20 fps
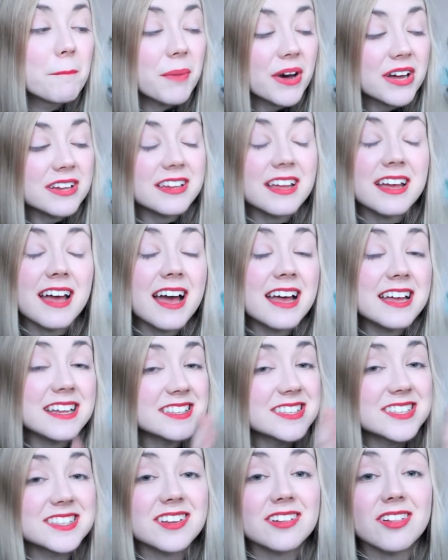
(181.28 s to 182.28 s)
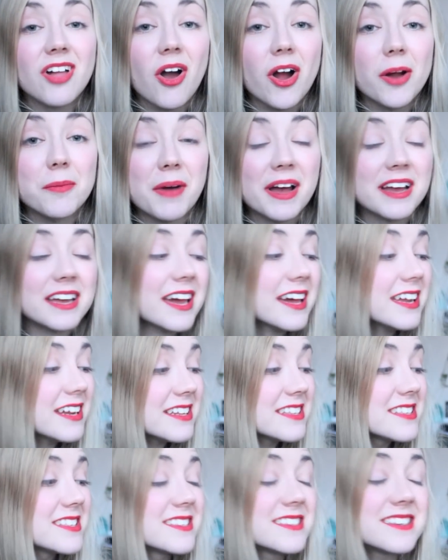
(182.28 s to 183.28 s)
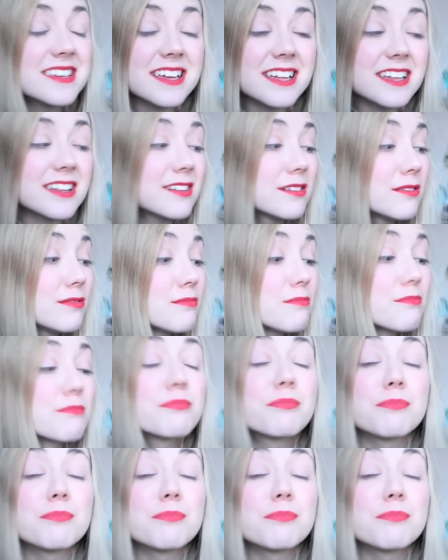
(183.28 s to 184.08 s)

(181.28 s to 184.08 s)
but it's still hardback and it's still